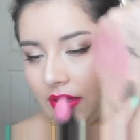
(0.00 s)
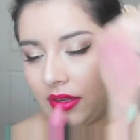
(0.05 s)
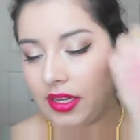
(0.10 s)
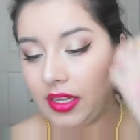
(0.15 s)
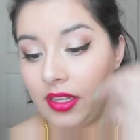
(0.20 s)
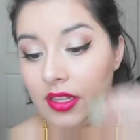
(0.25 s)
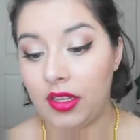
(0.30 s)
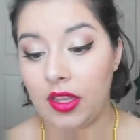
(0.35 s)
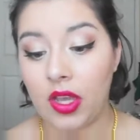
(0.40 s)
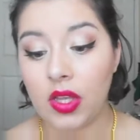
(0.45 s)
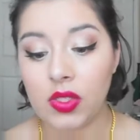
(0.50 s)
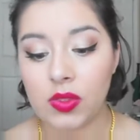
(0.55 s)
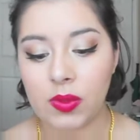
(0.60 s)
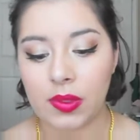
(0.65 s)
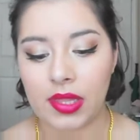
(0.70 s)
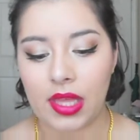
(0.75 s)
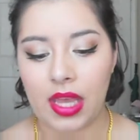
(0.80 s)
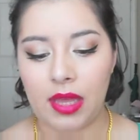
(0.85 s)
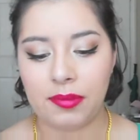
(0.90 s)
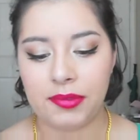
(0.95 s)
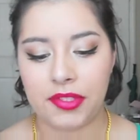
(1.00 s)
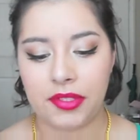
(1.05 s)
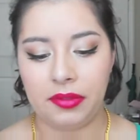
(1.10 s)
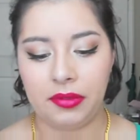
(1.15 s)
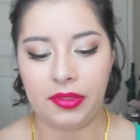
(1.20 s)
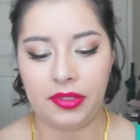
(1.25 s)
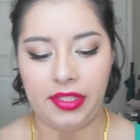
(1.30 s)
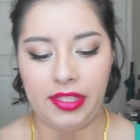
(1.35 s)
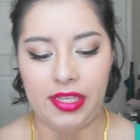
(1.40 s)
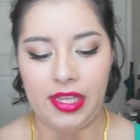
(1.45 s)
It goes with
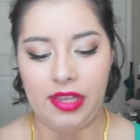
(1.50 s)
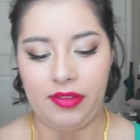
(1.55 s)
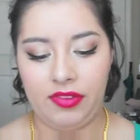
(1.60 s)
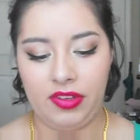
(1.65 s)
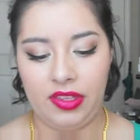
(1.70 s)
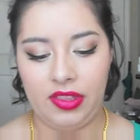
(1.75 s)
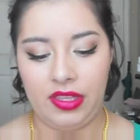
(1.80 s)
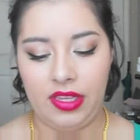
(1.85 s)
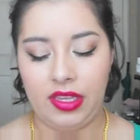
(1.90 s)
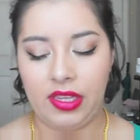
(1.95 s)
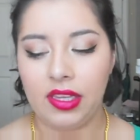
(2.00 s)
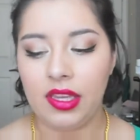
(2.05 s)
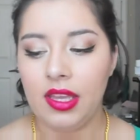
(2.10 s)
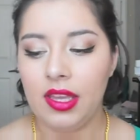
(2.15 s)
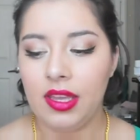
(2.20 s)
absolutely everything.